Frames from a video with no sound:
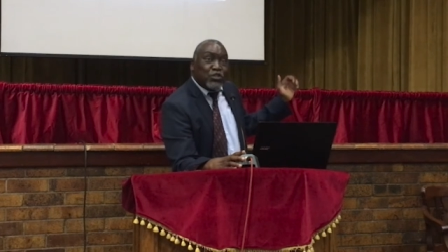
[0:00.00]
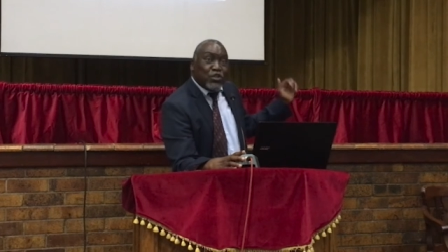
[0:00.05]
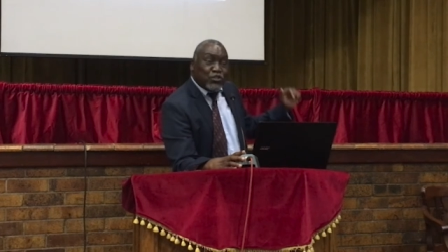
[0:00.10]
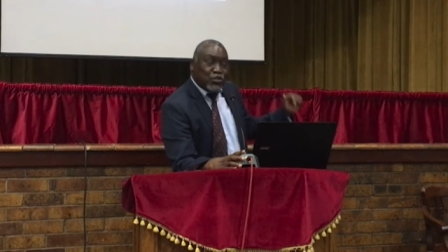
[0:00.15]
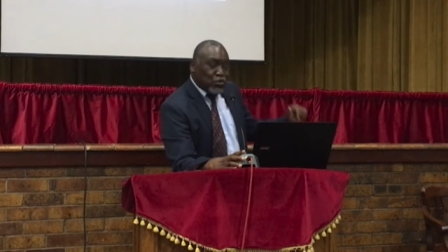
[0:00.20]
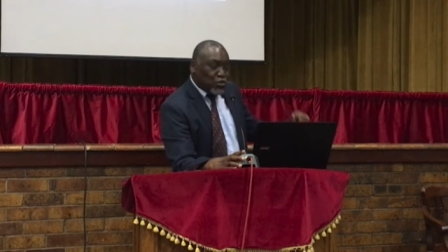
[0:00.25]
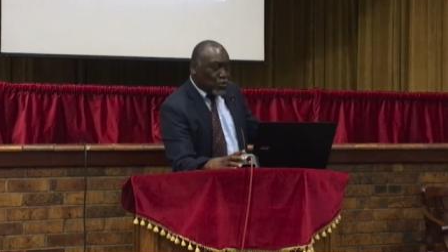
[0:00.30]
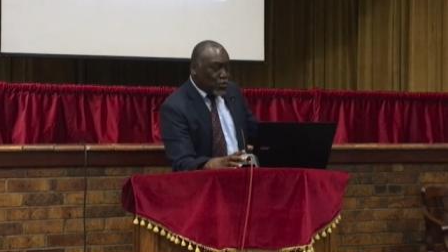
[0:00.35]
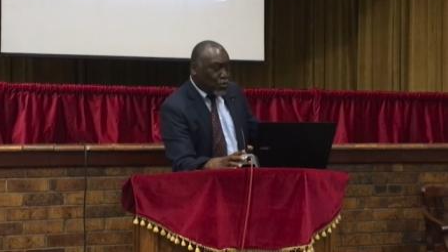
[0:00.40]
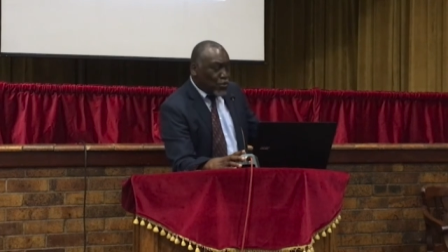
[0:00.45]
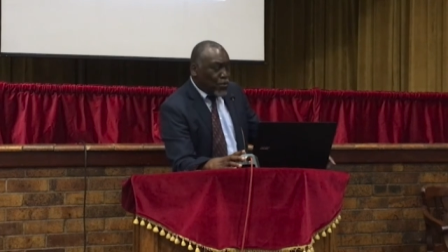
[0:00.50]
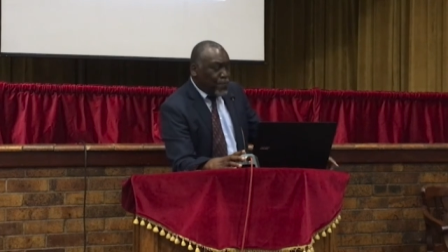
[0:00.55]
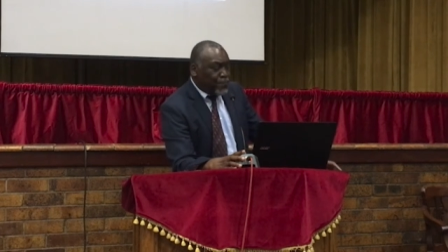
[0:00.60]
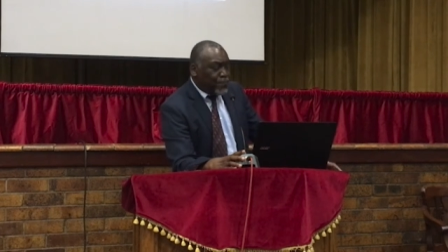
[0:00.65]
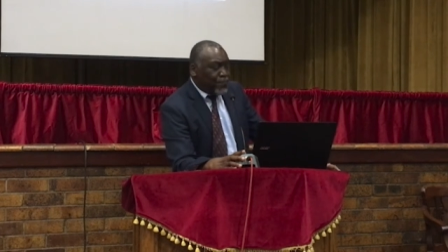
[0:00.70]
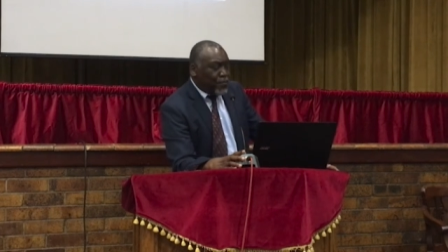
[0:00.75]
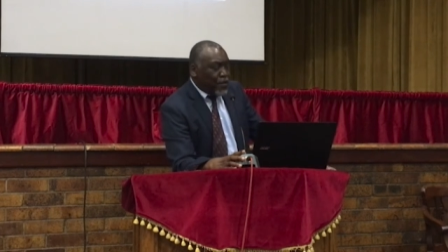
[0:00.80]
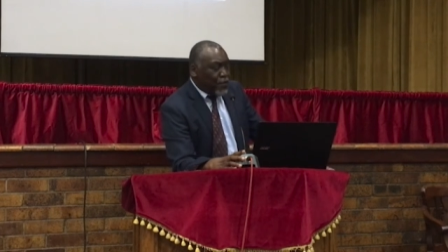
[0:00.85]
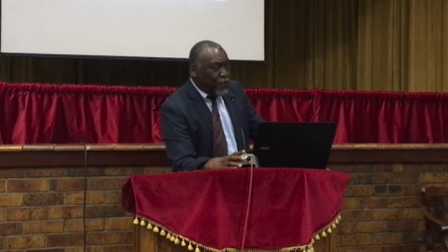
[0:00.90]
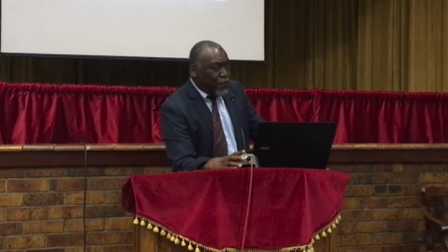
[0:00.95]
also
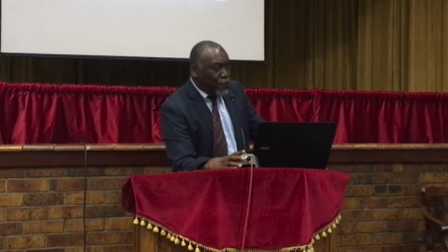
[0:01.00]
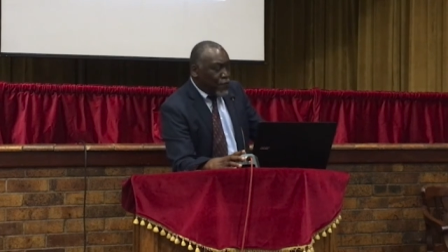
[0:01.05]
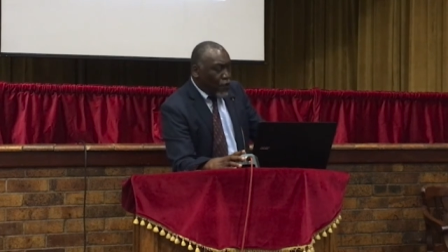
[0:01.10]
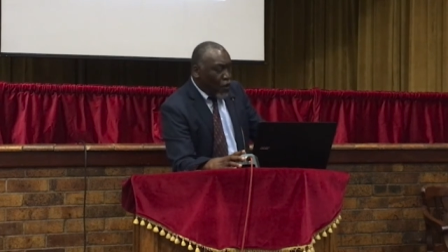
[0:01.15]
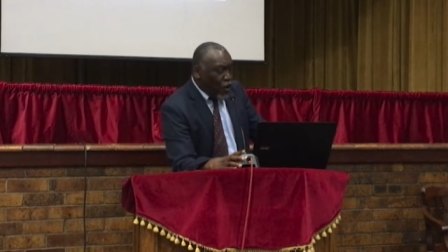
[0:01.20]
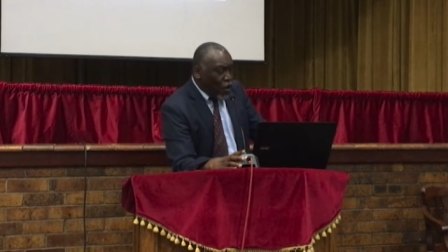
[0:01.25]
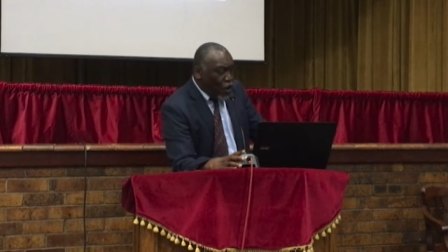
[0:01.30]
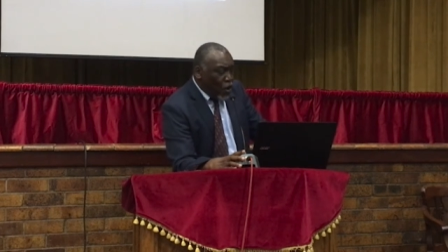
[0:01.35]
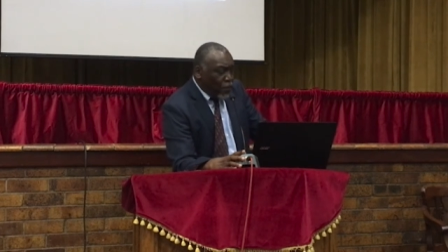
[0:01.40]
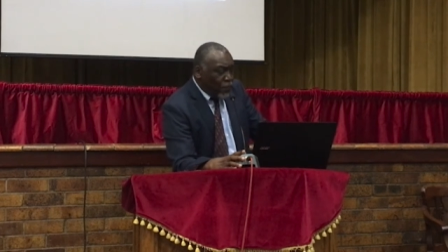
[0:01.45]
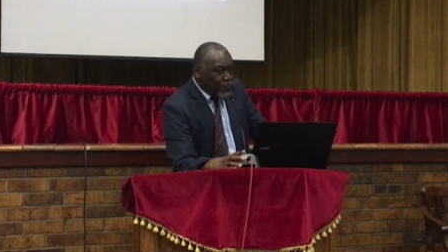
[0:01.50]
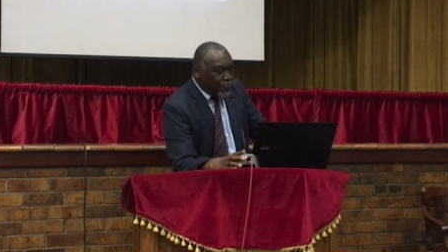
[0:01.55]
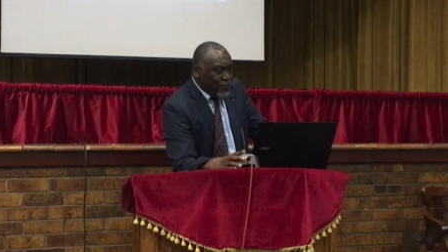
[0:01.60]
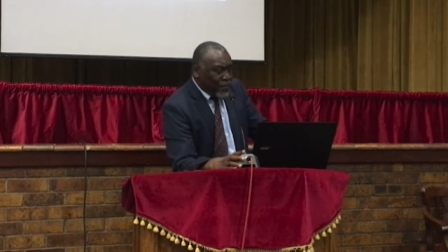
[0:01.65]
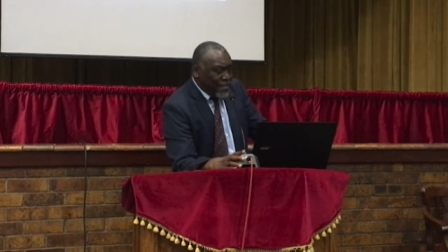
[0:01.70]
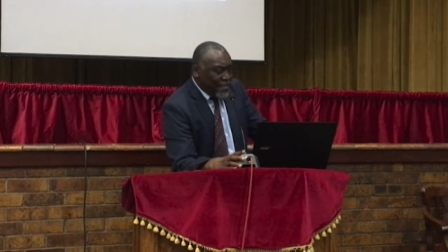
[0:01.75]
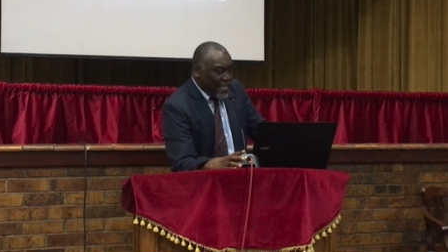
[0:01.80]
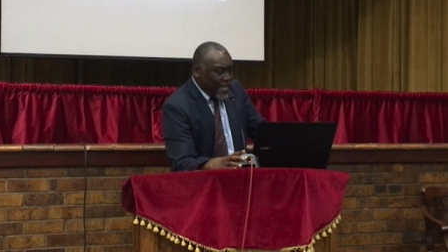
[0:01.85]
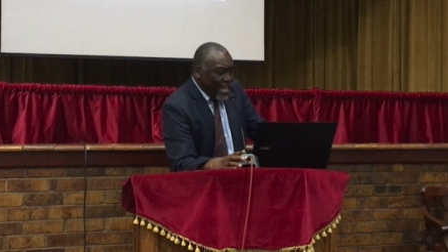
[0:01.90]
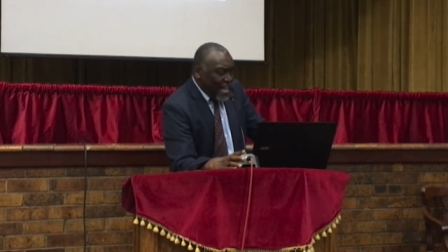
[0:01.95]
true
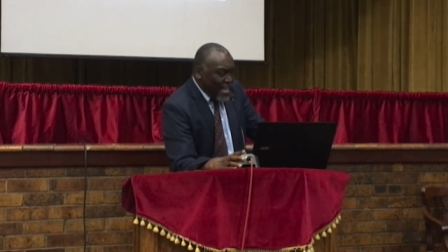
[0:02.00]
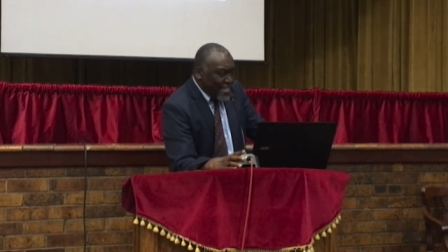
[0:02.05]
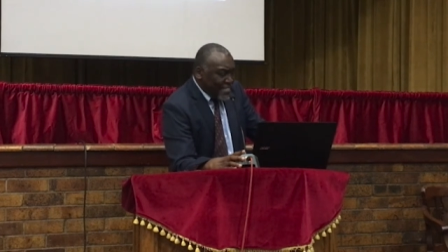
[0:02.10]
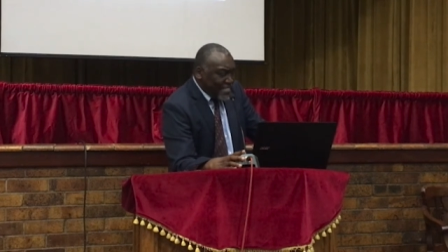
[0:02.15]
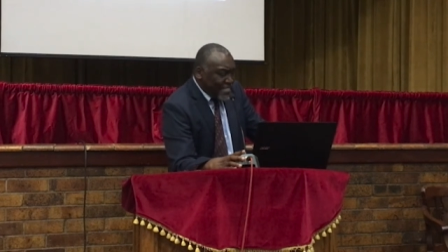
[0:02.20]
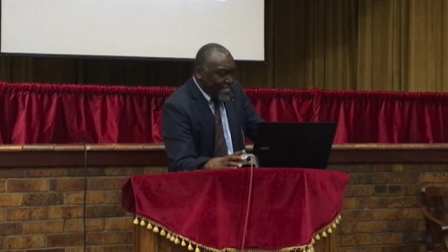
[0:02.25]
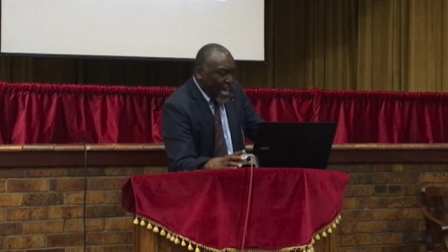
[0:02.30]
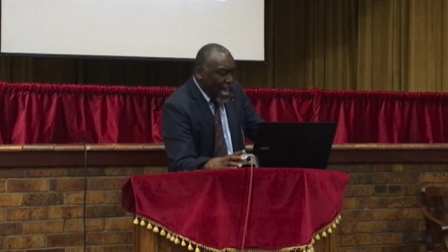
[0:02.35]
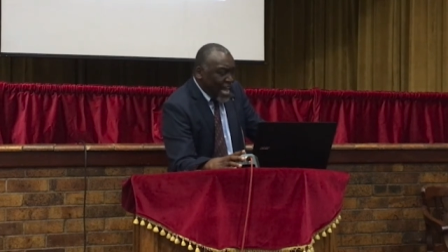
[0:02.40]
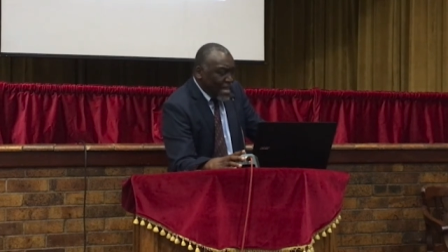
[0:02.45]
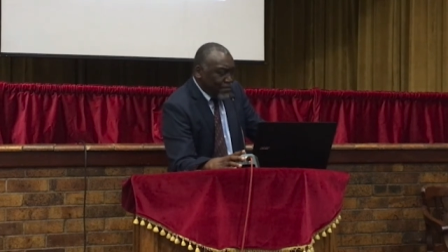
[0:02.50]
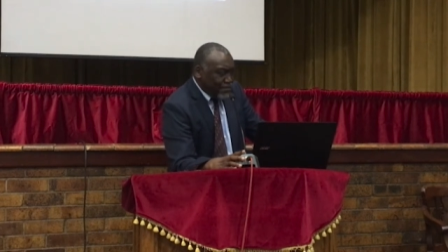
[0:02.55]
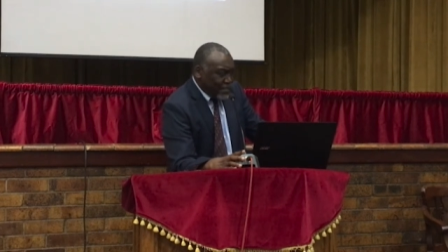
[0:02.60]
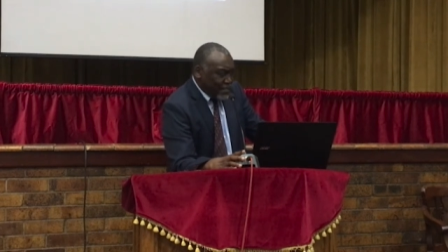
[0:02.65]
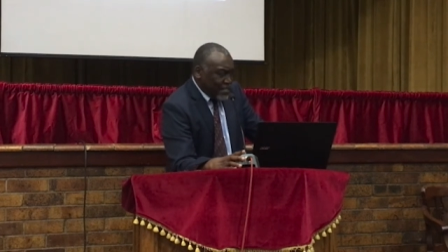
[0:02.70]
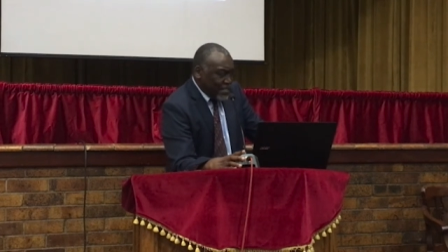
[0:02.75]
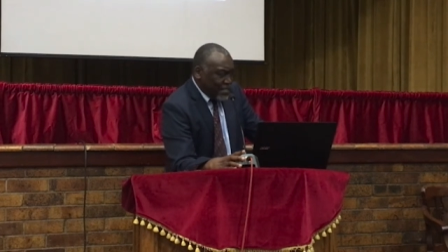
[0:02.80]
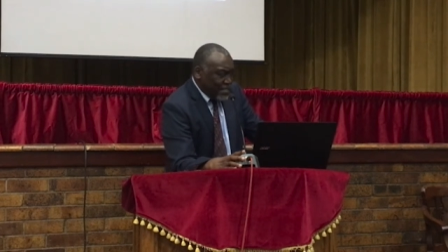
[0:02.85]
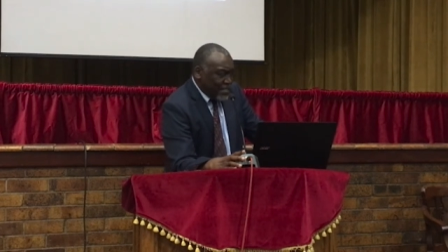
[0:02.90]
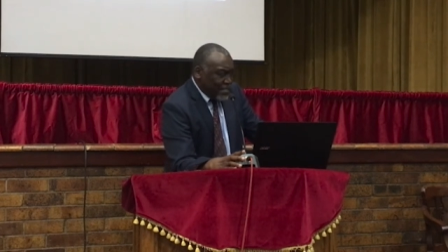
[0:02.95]
for the end
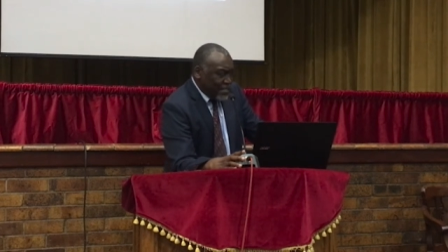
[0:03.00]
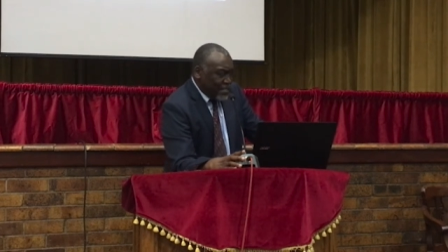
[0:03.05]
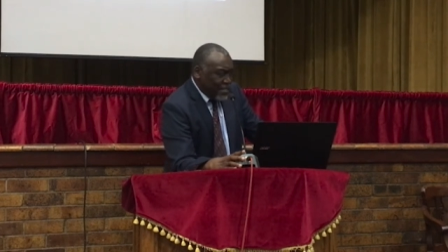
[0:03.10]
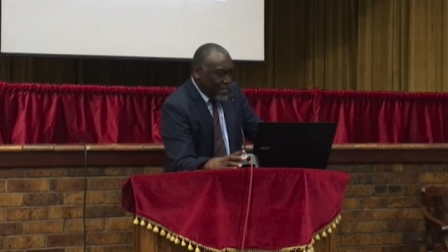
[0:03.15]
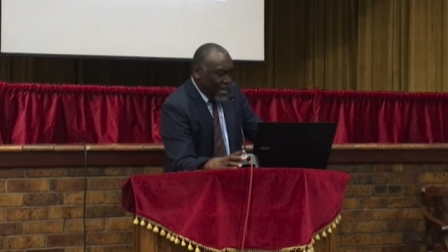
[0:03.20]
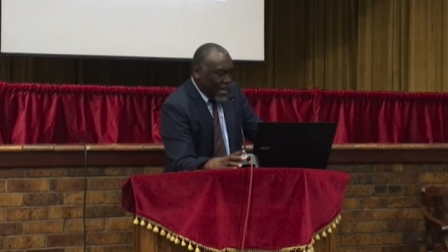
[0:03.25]
times.